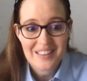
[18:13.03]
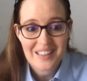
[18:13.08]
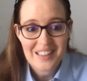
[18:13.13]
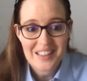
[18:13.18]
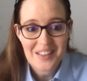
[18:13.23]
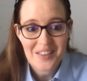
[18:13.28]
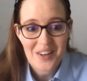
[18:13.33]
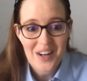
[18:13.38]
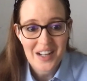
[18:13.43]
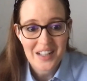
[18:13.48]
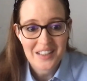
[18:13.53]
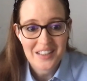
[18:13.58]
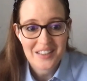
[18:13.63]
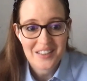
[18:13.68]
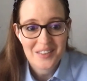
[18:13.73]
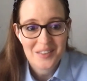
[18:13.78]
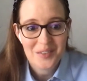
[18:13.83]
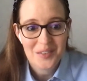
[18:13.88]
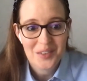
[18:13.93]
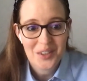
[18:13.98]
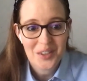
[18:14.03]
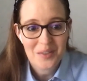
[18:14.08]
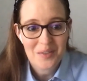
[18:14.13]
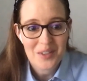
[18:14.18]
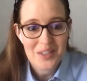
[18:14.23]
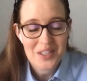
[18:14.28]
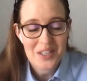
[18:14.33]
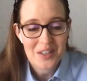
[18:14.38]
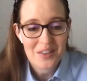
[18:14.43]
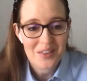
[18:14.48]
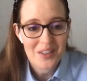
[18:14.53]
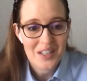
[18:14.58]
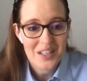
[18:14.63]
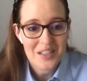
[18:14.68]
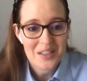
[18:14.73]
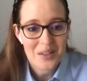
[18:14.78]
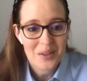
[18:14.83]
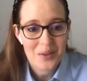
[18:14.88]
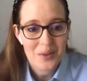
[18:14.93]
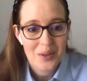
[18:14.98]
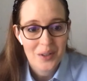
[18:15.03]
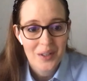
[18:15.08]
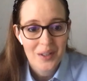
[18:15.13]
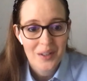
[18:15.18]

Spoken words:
let the grass really regenerate. So